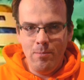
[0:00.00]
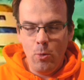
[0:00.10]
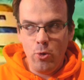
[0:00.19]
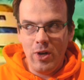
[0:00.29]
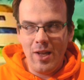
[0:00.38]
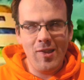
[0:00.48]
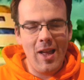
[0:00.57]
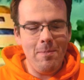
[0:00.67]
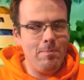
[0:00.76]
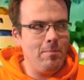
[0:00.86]
Or should I
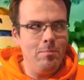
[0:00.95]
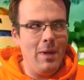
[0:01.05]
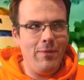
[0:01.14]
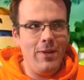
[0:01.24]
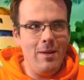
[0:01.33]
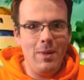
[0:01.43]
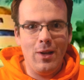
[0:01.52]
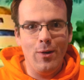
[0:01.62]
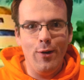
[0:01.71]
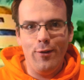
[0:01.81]
say muffin,
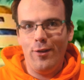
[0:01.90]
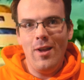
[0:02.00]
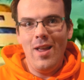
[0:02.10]
because